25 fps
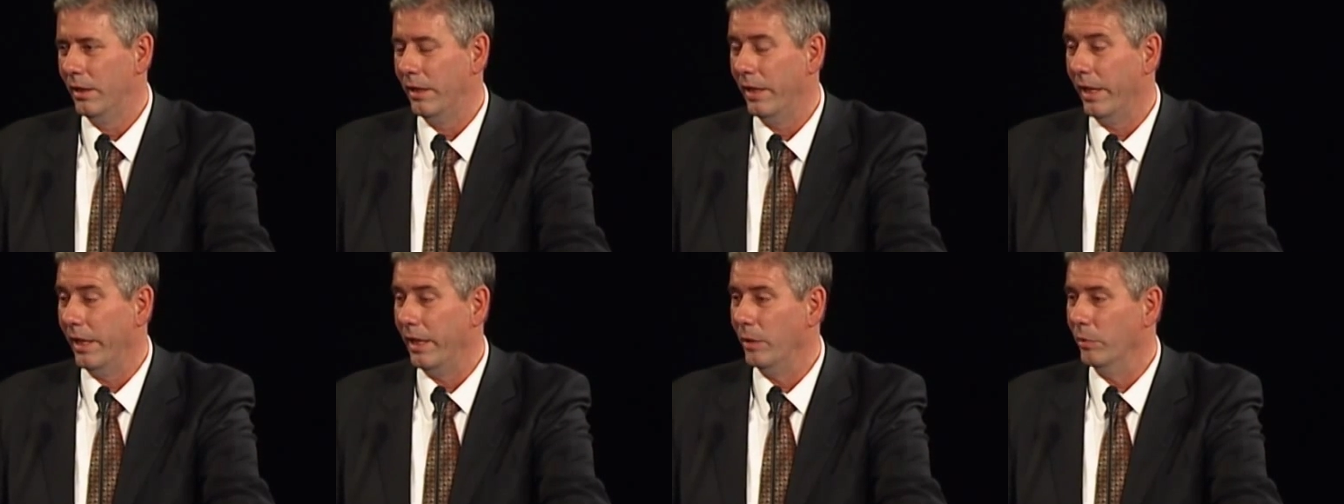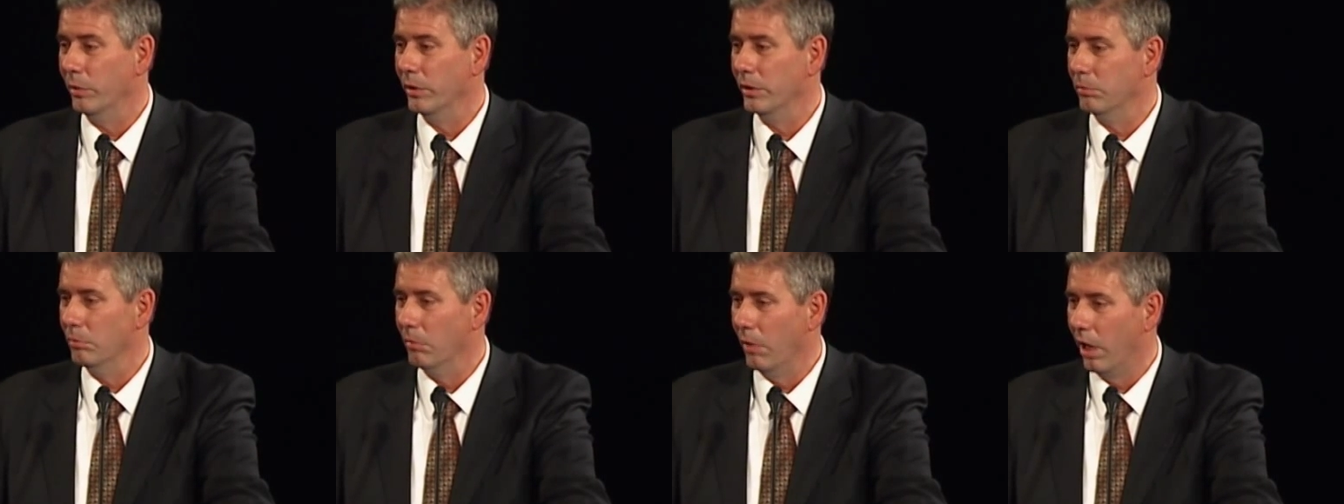that
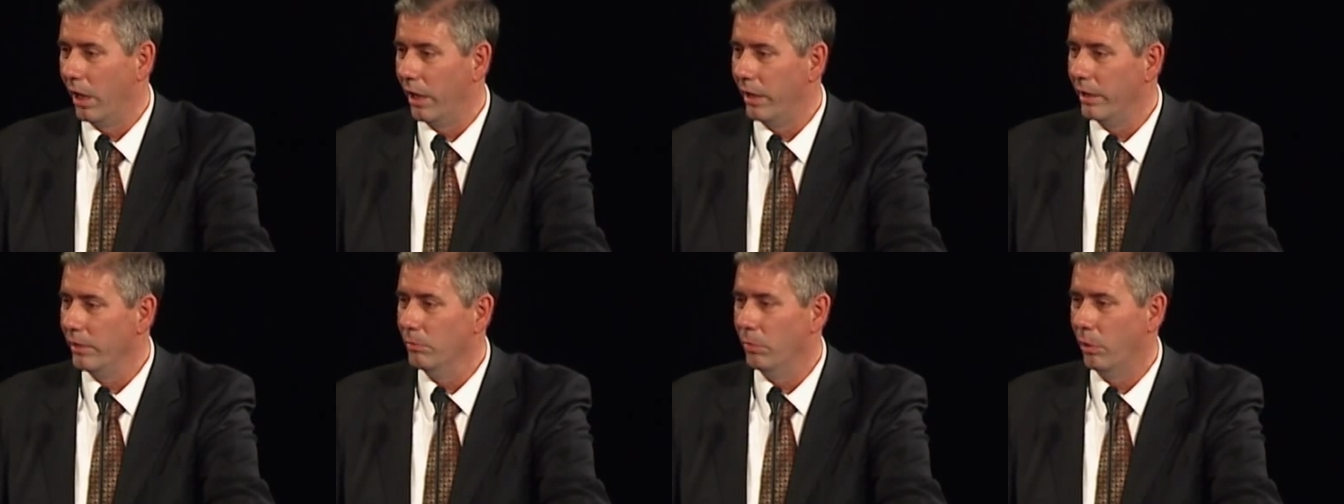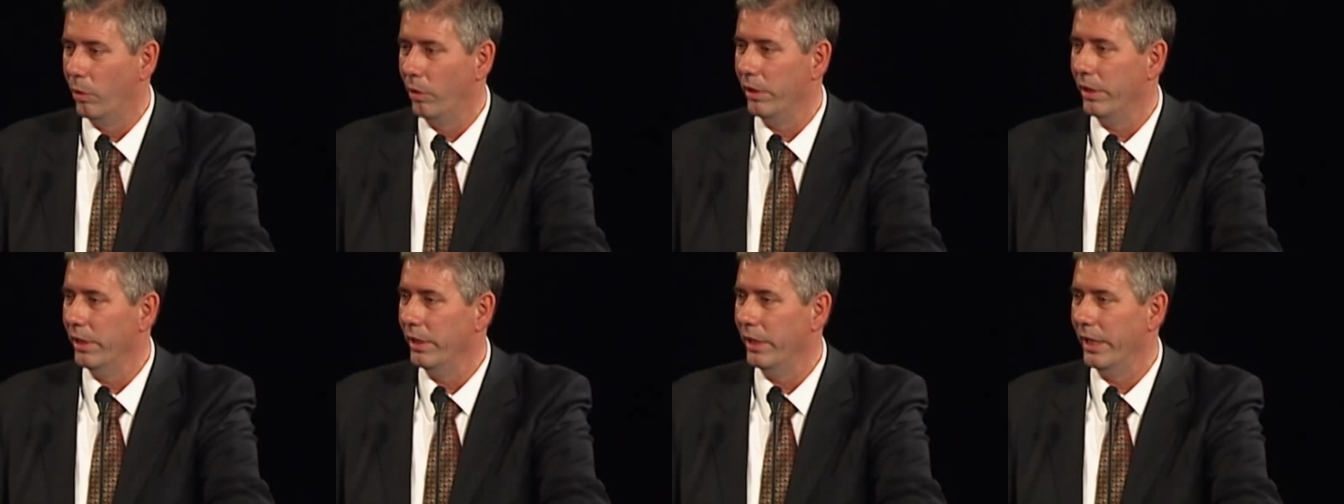He was marred
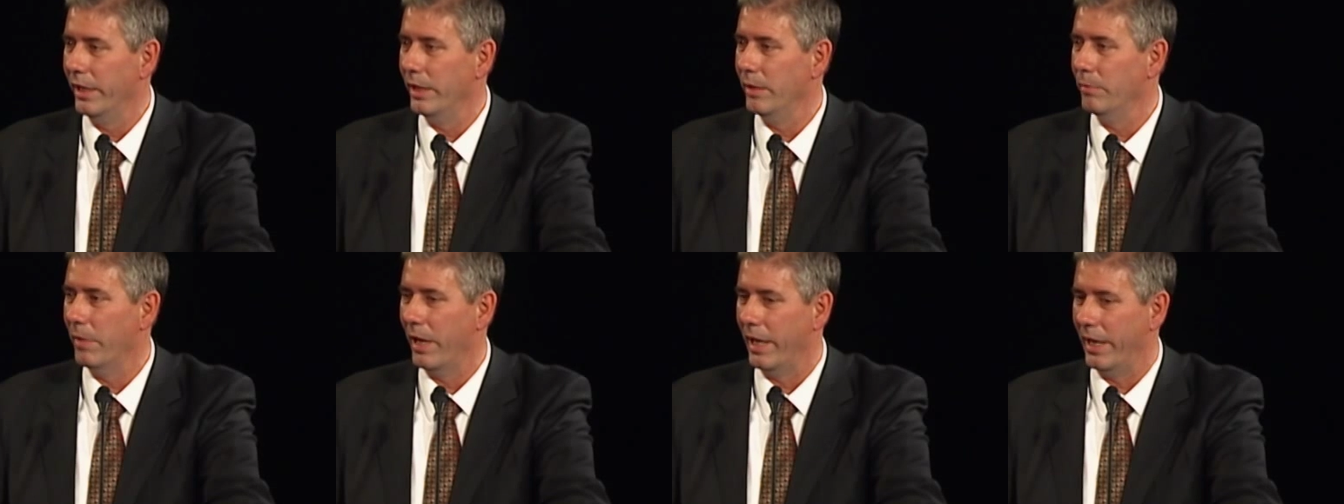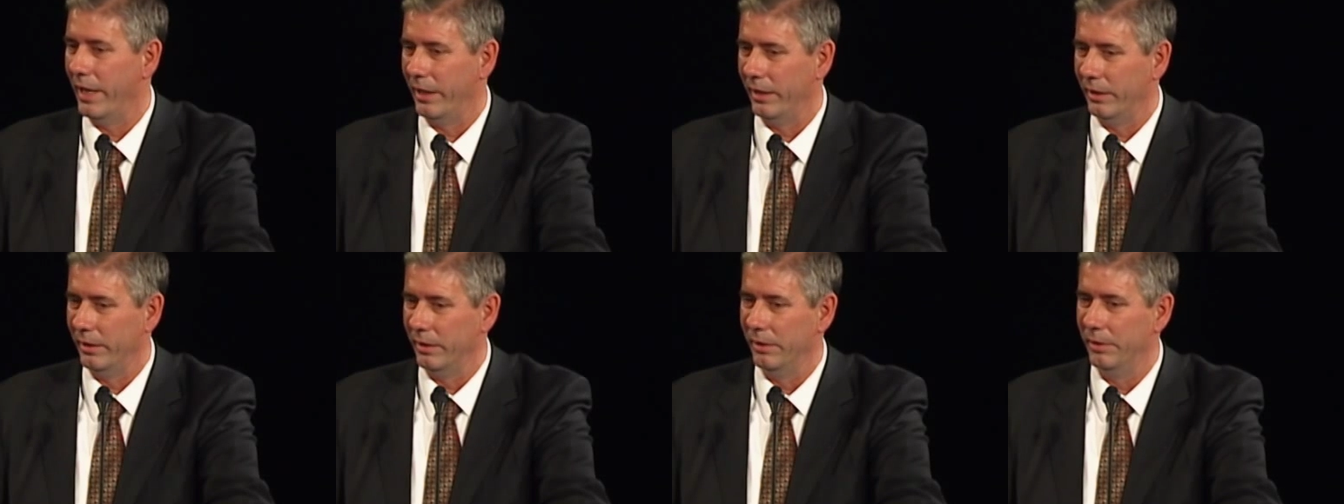more than any
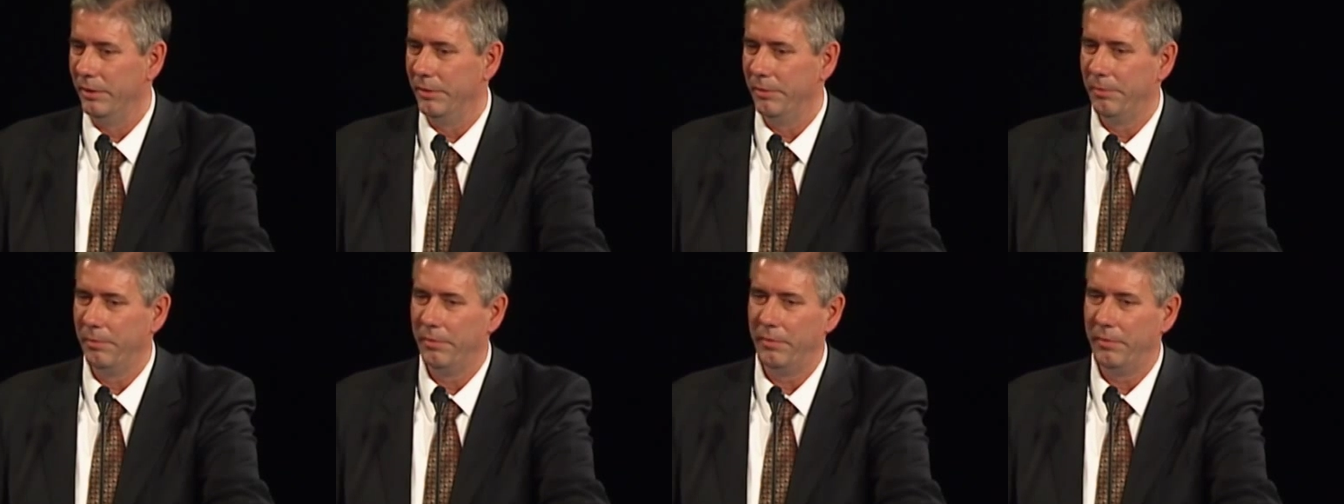man,